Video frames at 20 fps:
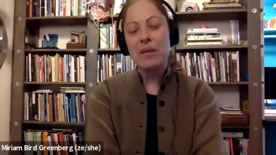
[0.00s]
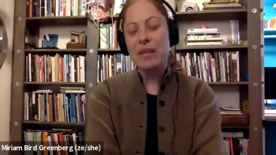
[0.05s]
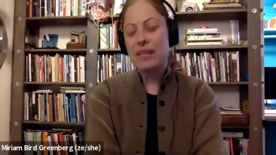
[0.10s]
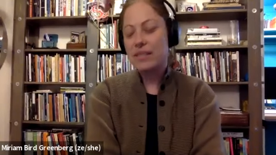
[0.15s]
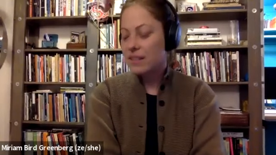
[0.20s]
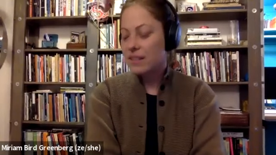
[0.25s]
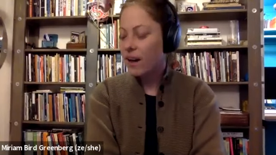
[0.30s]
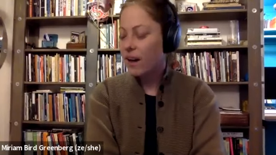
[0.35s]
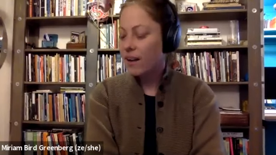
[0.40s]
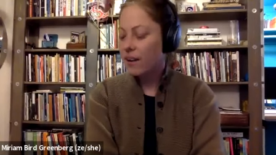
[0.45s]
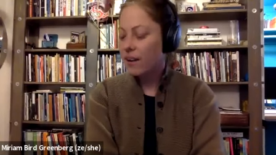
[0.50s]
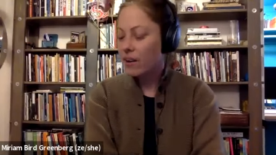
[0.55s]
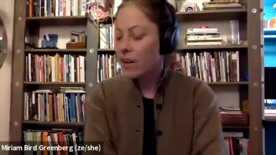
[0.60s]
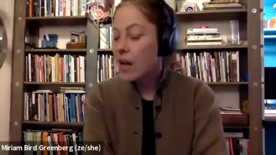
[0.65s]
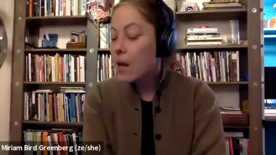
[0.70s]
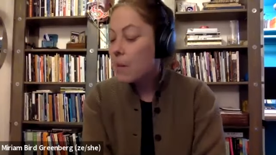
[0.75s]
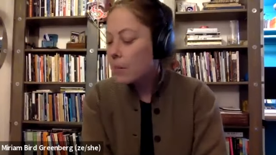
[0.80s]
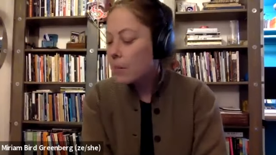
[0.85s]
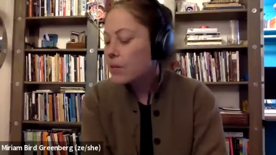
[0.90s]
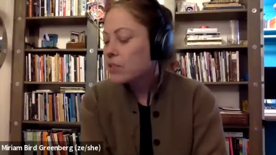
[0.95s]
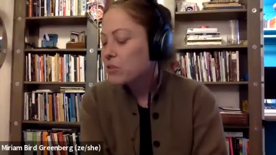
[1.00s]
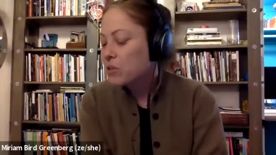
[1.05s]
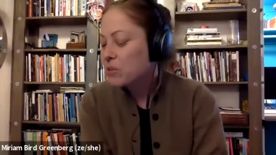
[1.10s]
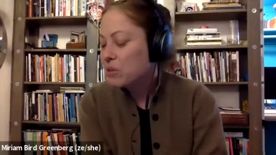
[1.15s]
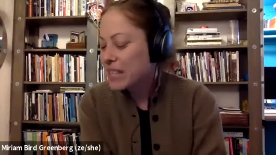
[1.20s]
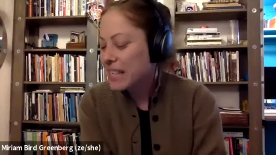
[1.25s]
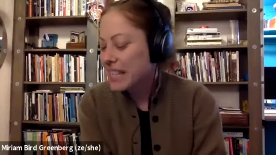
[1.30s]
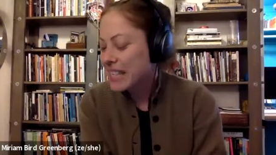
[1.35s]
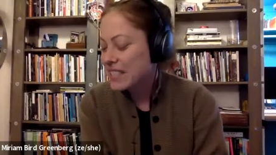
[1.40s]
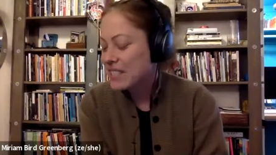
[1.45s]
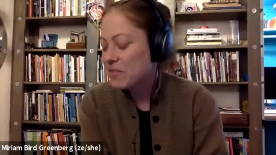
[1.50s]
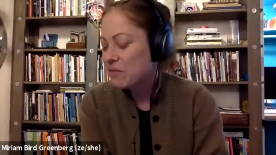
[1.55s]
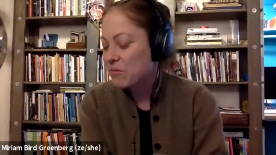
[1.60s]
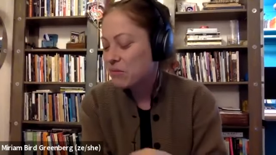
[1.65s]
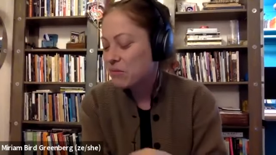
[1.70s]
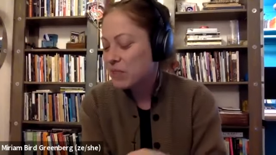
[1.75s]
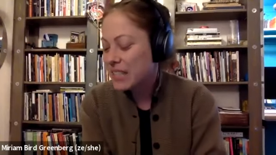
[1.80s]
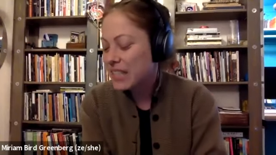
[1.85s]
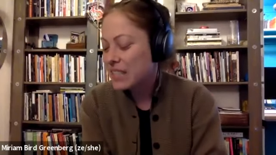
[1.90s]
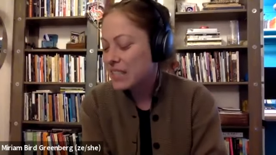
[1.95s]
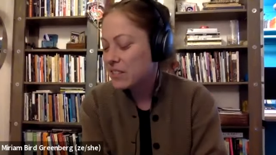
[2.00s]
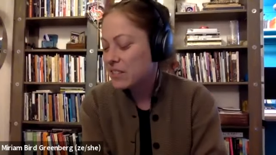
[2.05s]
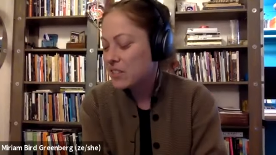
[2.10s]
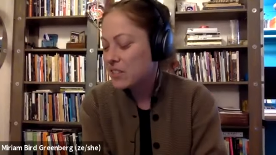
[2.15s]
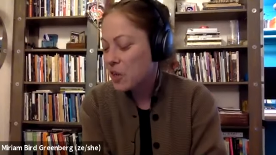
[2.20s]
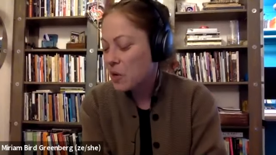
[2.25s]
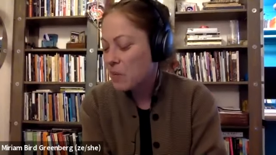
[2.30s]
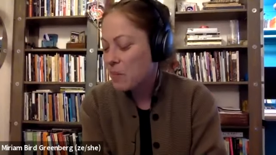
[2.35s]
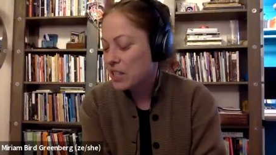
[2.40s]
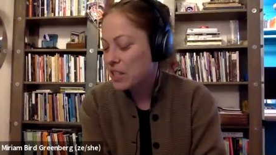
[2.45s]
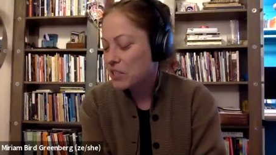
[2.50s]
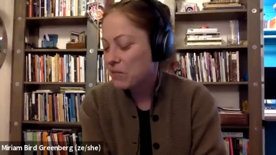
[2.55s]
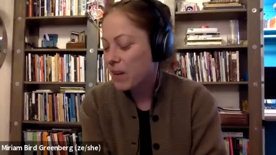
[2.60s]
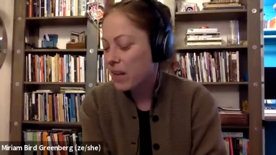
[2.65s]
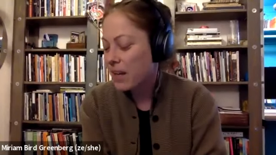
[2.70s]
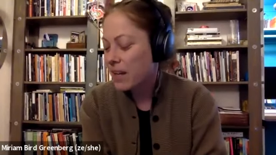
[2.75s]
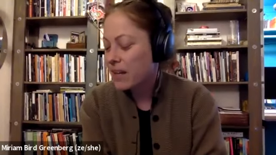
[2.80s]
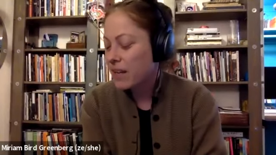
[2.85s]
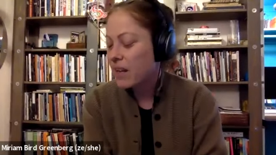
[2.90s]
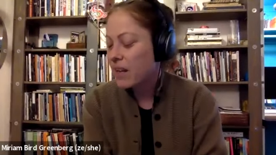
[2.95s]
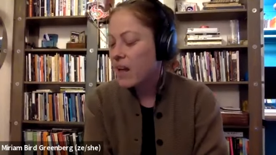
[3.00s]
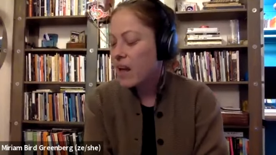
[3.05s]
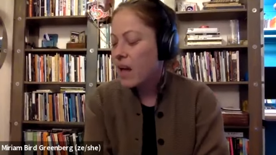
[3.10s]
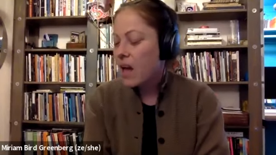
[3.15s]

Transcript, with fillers: It's an honor, but truly, it's really so much fun.